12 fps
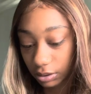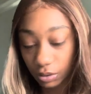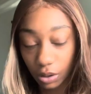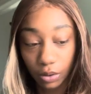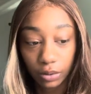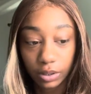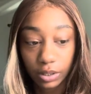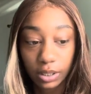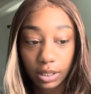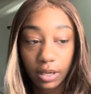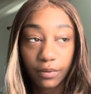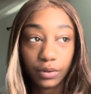told the
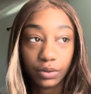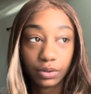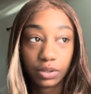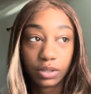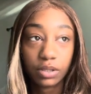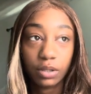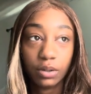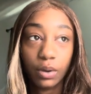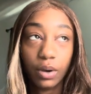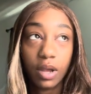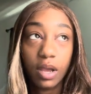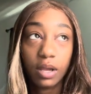devils to
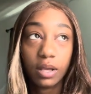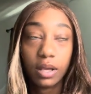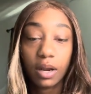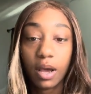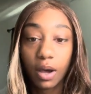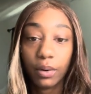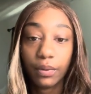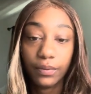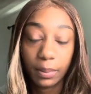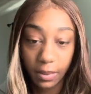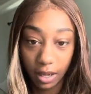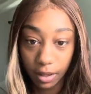get out of the
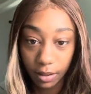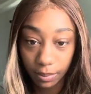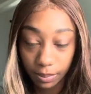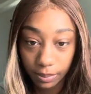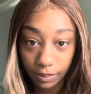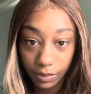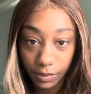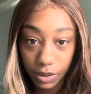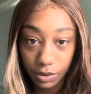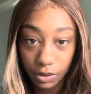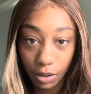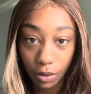man.
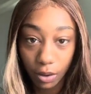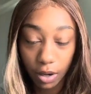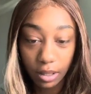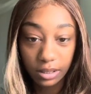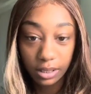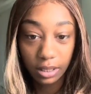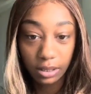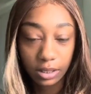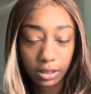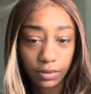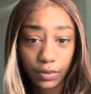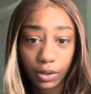So all it takes
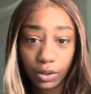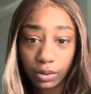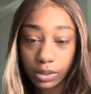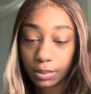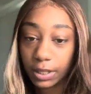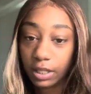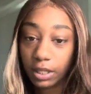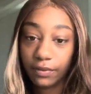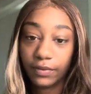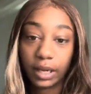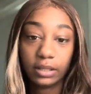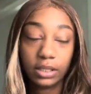is for you to believe
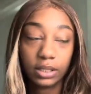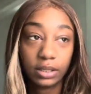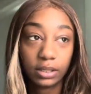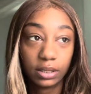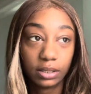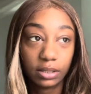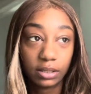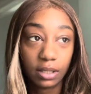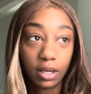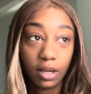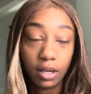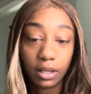that Jesus
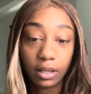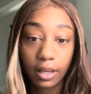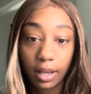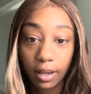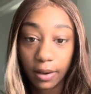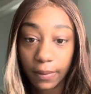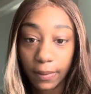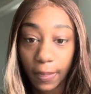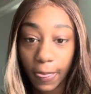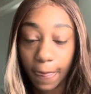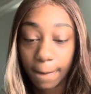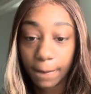can
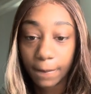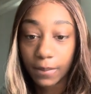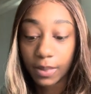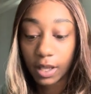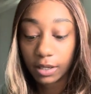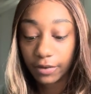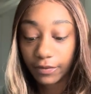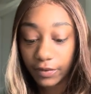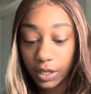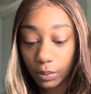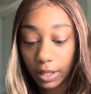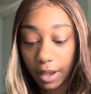defeat
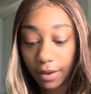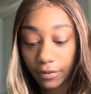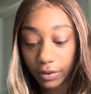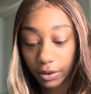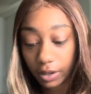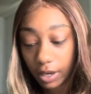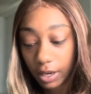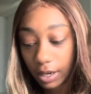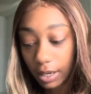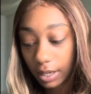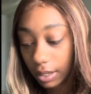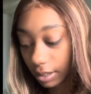whatever
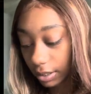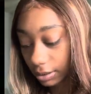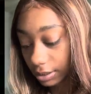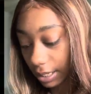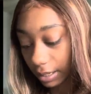is